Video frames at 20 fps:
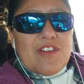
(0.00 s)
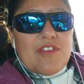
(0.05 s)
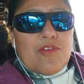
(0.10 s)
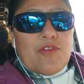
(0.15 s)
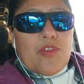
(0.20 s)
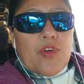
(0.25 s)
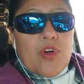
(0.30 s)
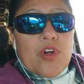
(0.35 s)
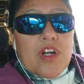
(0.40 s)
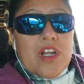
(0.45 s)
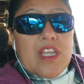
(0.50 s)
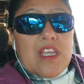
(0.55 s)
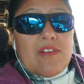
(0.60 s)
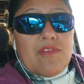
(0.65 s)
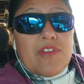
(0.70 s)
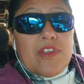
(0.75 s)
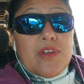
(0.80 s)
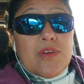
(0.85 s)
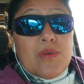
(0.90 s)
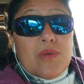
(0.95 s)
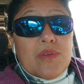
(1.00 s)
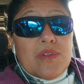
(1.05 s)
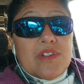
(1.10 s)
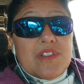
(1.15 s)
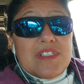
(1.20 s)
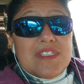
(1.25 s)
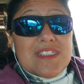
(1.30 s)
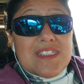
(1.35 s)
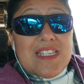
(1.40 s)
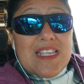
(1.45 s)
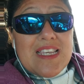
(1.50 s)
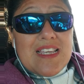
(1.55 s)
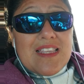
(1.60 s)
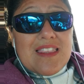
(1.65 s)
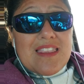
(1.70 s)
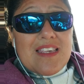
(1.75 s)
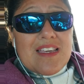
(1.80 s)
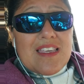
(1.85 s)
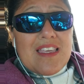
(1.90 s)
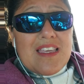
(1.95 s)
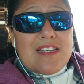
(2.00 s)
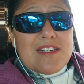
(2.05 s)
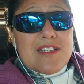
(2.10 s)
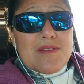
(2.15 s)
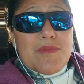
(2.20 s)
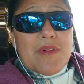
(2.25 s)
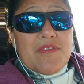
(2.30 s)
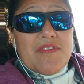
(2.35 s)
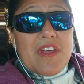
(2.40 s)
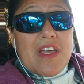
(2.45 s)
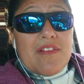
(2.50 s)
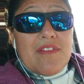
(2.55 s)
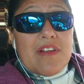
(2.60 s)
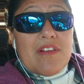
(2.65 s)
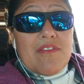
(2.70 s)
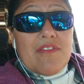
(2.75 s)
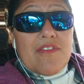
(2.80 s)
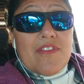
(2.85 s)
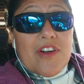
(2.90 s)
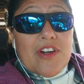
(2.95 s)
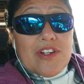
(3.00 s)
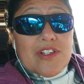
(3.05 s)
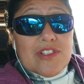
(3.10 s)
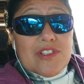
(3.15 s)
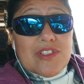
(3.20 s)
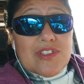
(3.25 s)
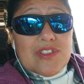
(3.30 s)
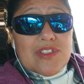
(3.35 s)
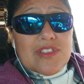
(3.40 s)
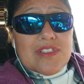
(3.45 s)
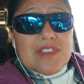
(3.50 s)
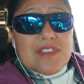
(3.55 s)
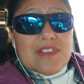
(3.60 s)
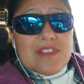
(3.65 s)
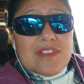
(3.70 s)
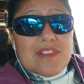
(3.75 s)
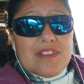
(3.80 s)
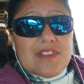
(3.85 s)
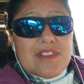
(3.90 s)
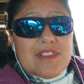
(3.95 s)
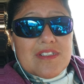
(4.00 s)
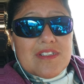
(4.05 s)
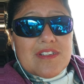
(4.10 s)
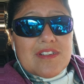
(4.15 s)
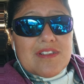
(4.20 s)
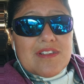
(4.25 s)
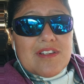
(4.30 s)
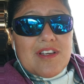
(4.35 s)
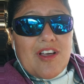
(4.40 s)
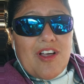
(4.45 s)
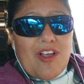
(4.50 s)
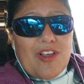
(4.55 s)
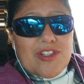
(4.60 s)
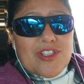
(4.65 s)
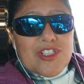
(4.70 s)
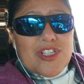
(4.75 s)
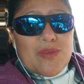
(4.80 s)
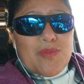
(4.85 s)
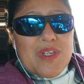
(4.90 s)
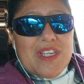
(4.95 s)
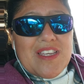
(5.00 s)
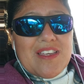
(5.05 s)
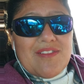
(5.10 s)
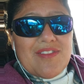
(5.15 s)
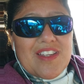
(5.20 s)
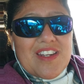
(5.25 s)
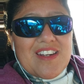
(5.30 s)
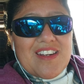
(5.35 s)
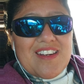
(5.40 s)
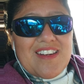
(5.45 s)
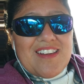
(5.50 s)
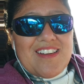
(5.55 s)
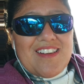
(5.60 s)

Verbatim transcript: For if you seek the kingdom of heaven first, all shall be given.